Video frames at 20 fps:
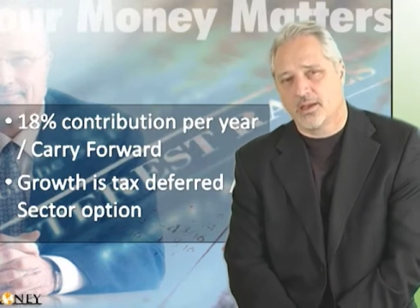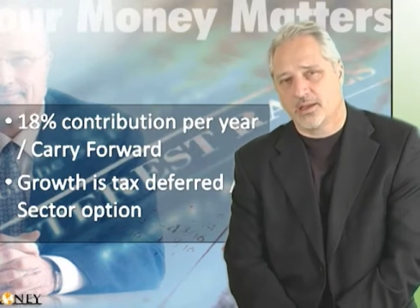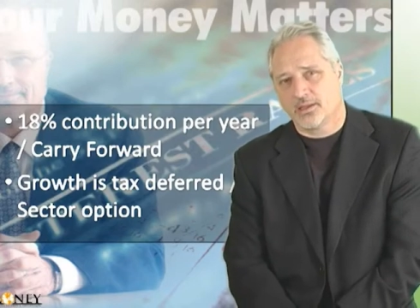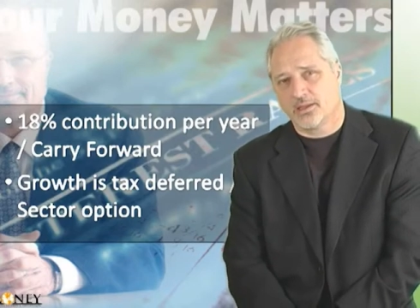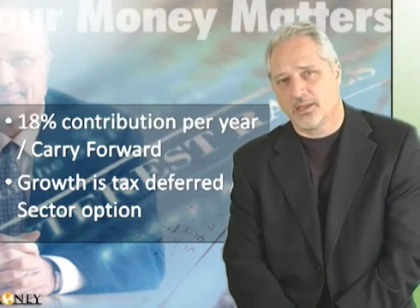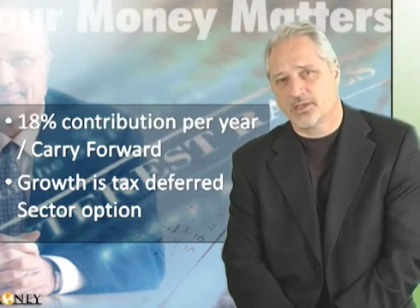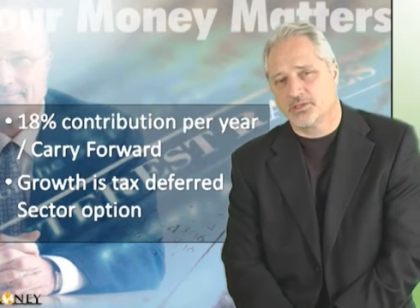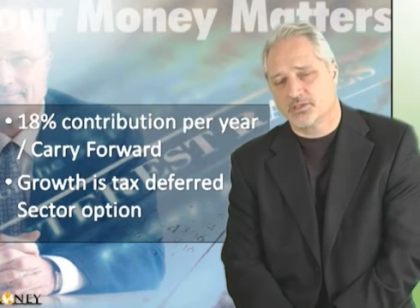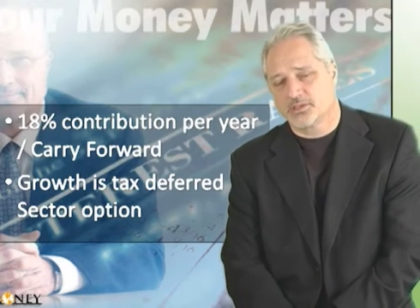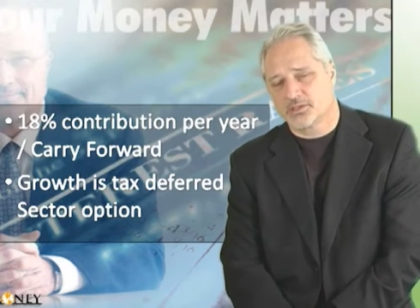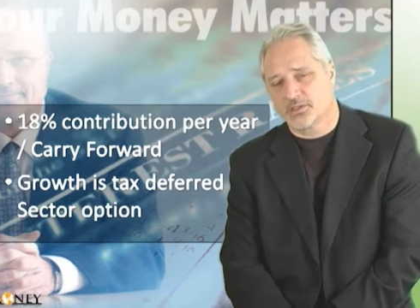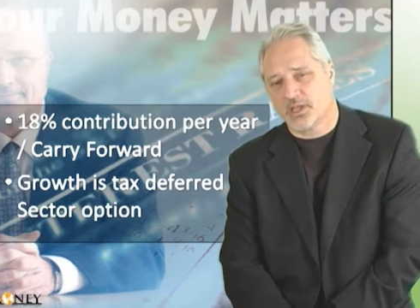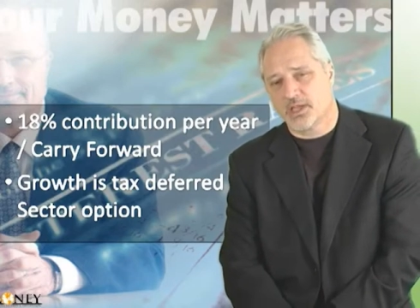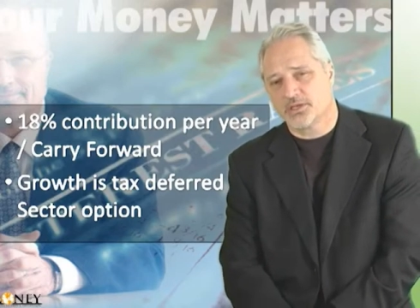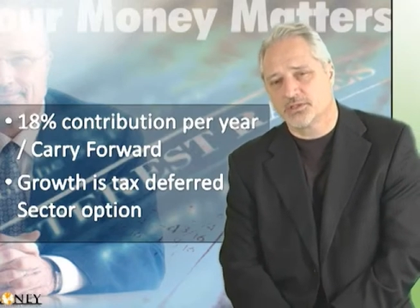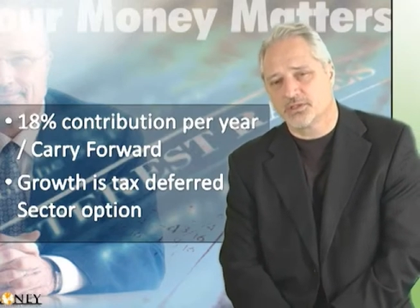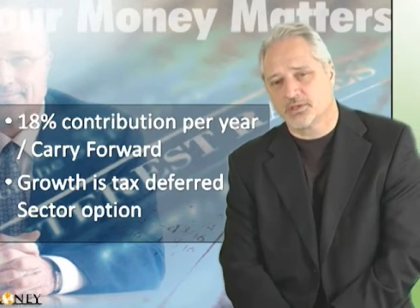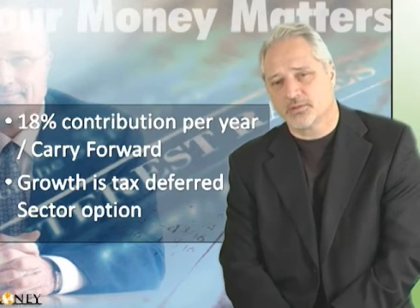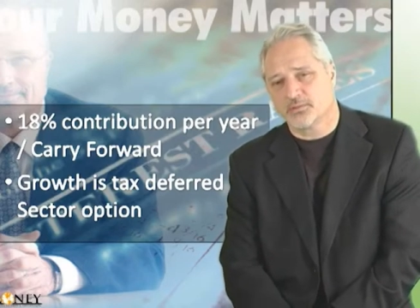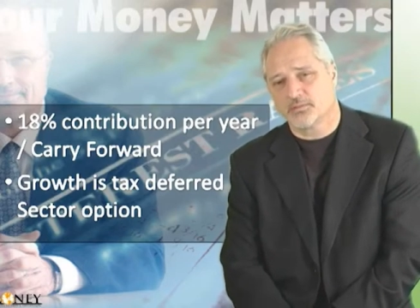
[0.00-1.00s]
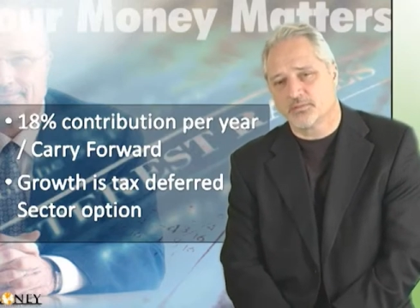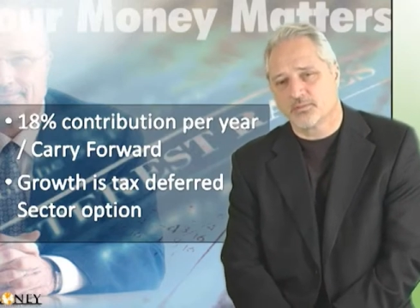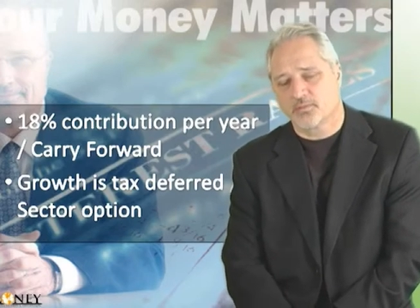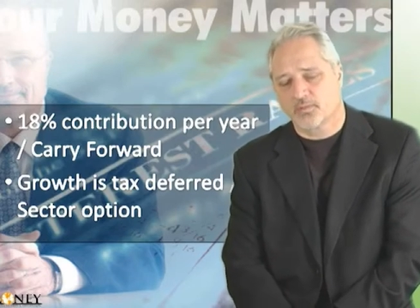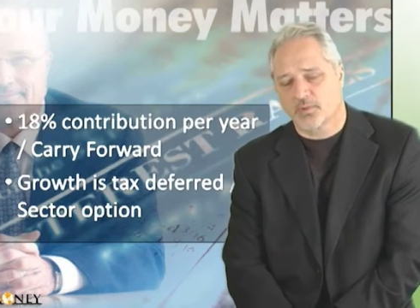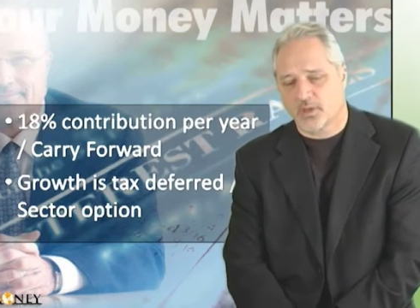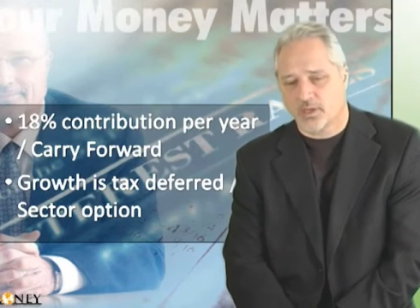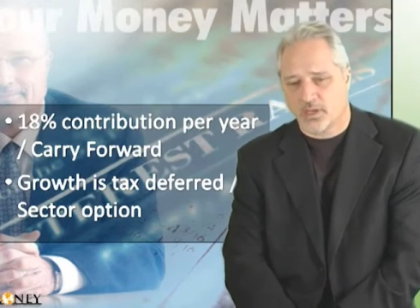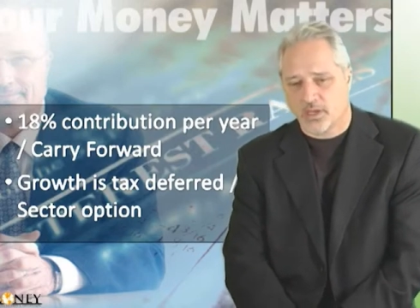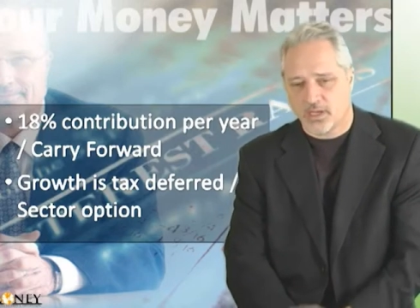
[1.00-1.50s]
legislation,
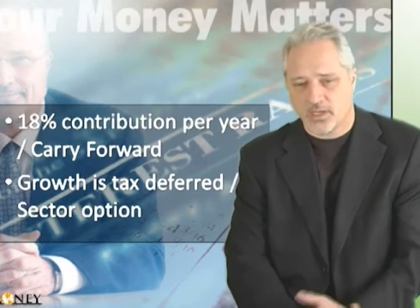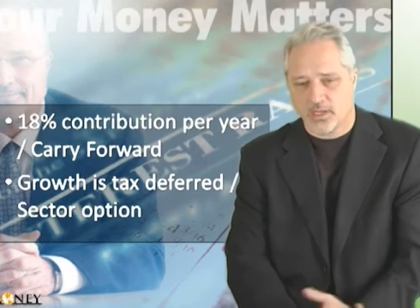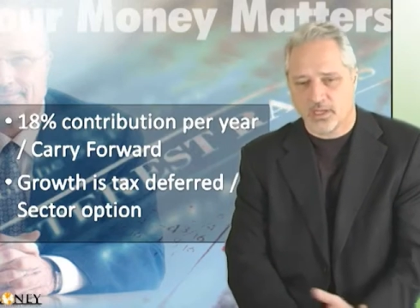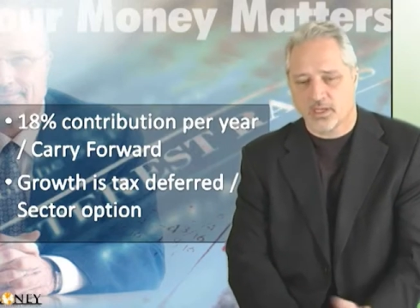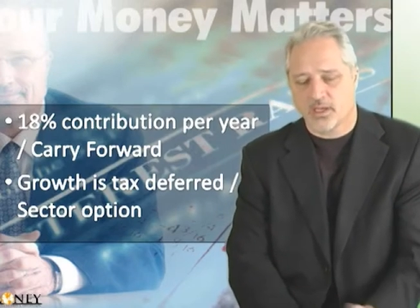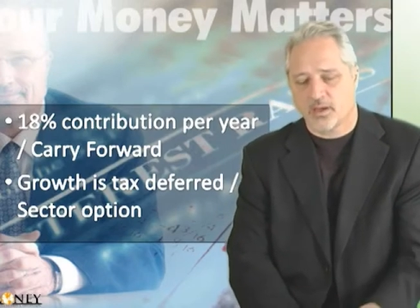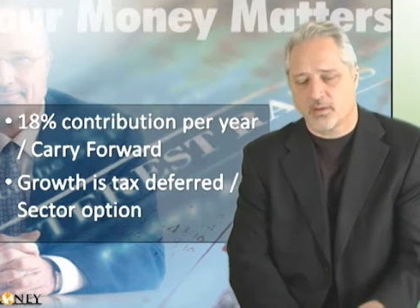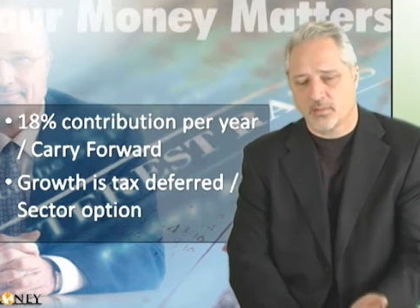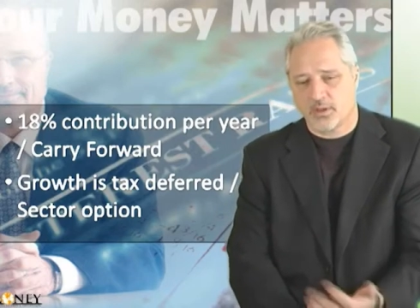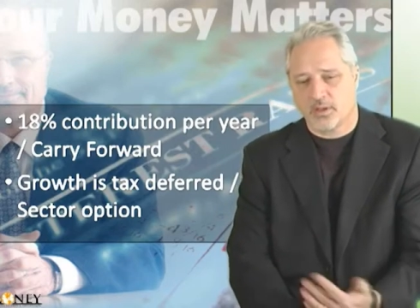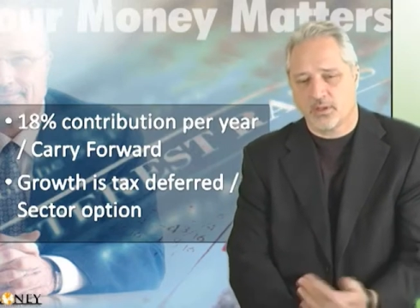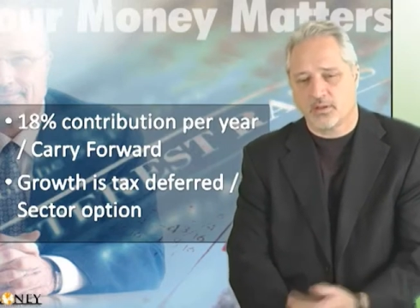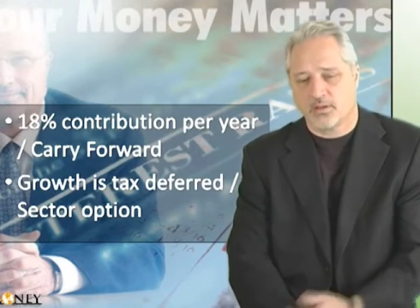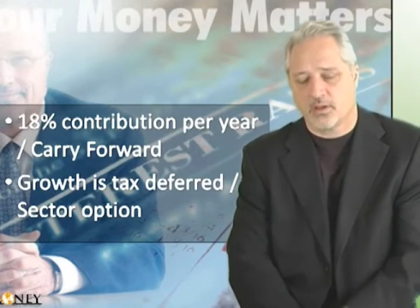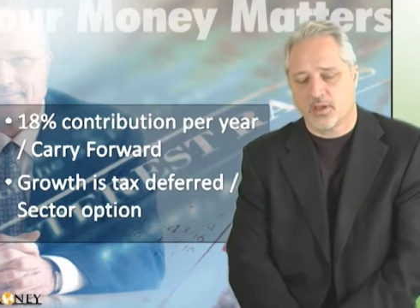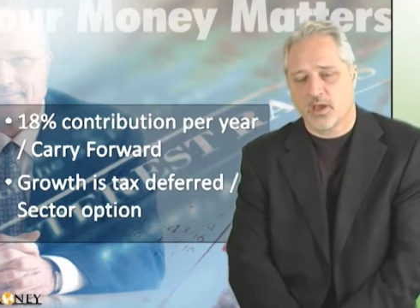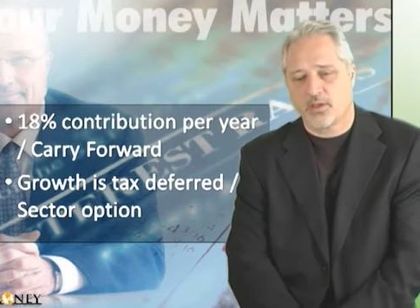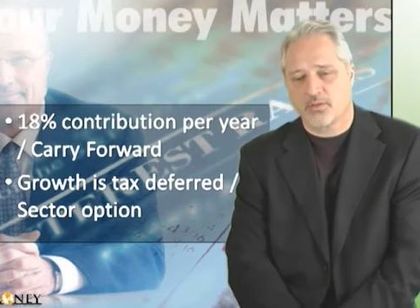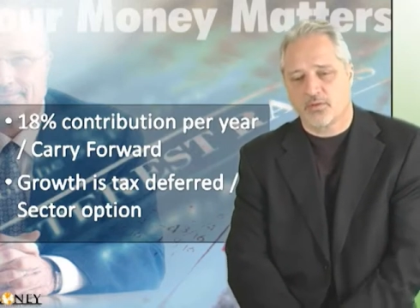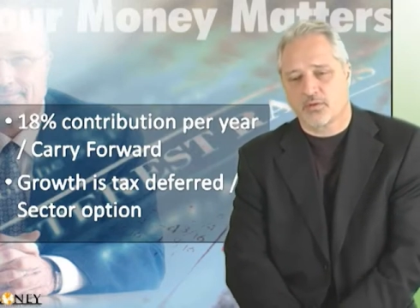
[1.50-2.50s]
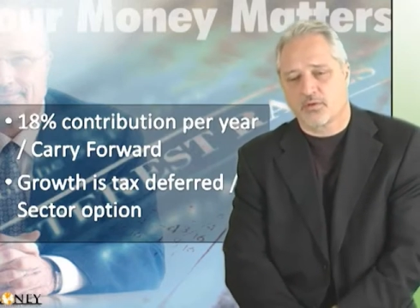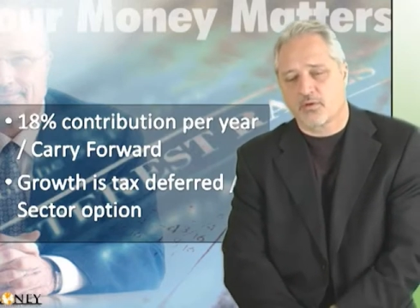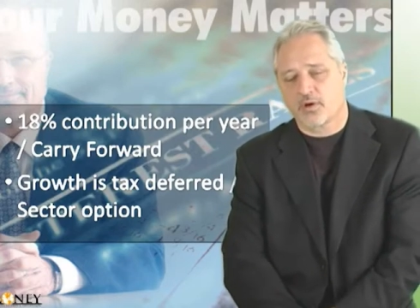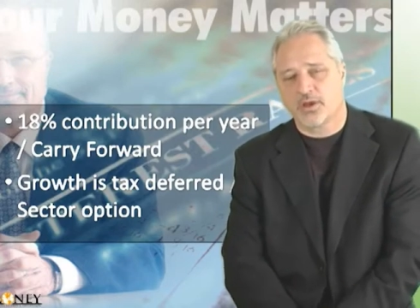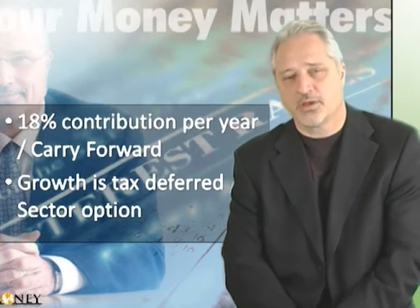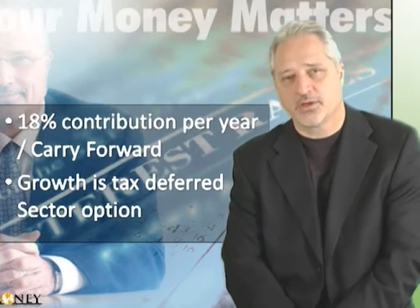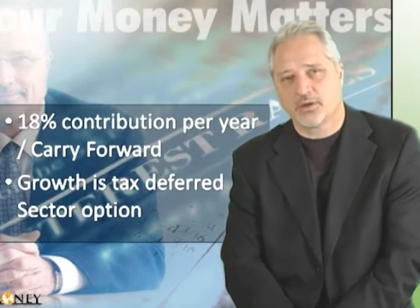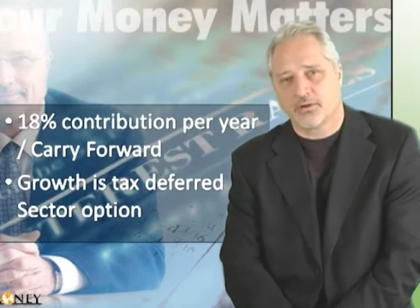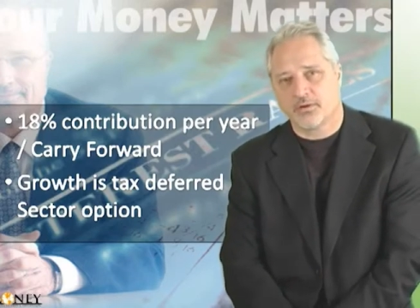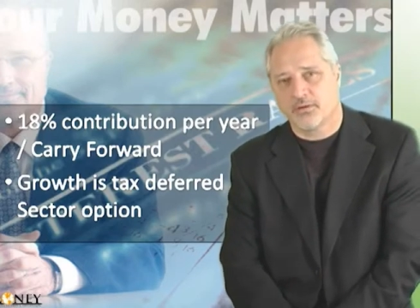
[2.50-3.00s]
Canadian company, and the other
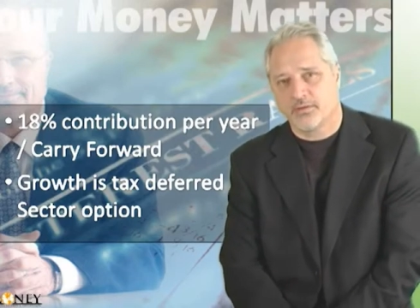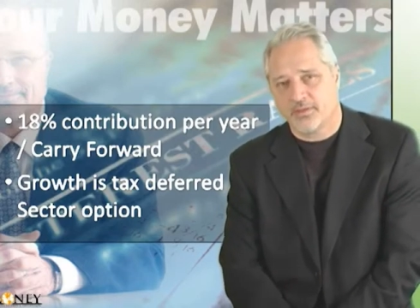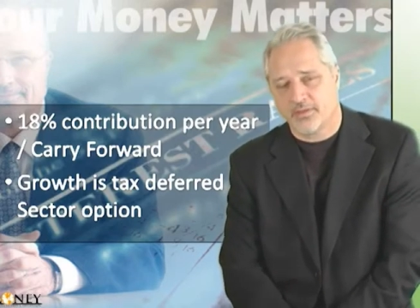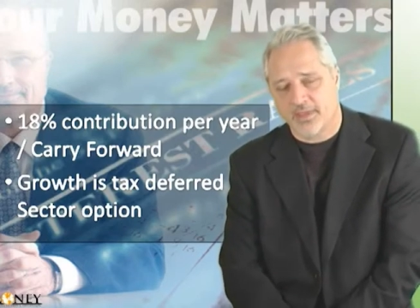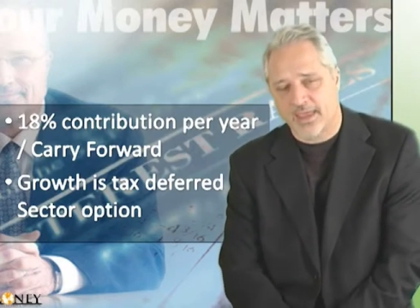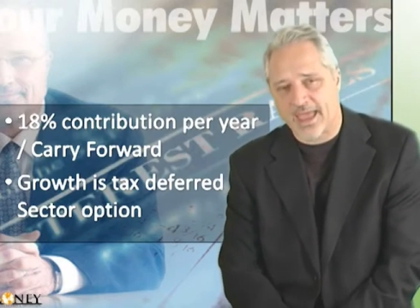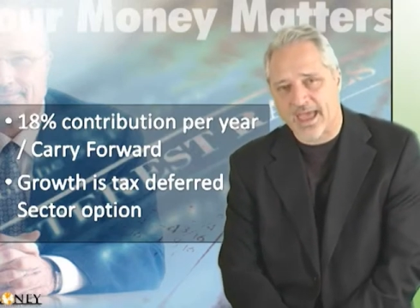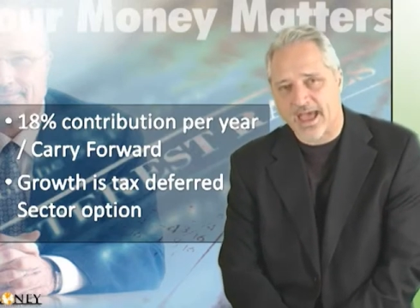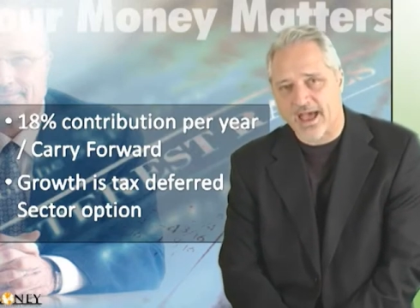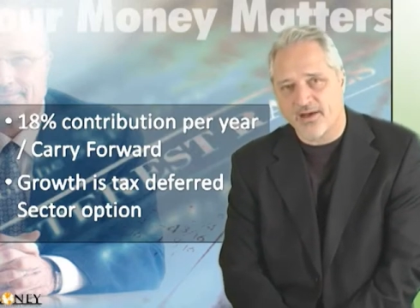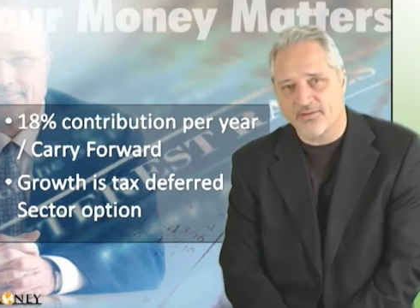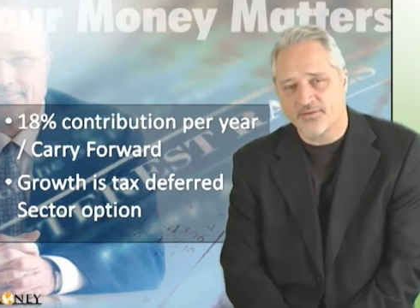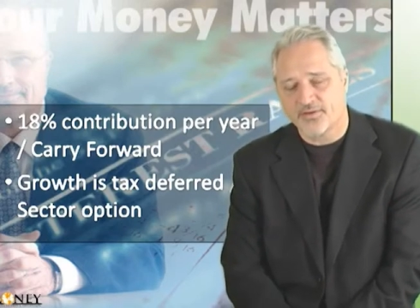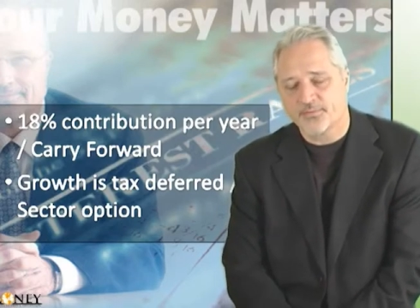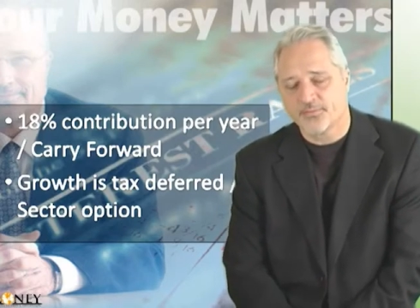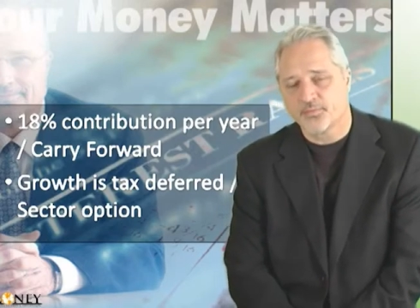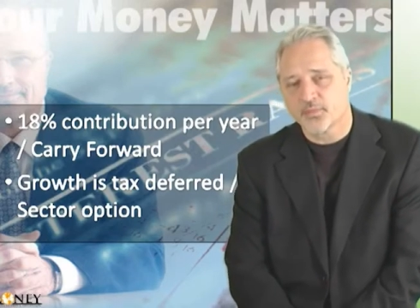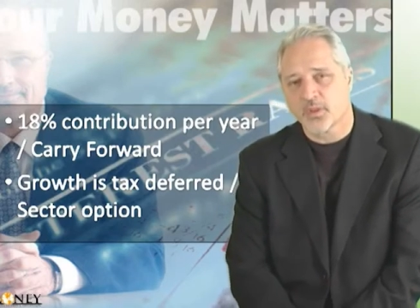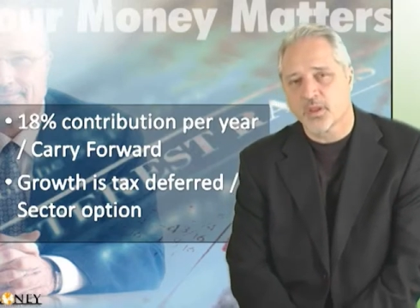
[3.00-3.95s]
criteria that they have.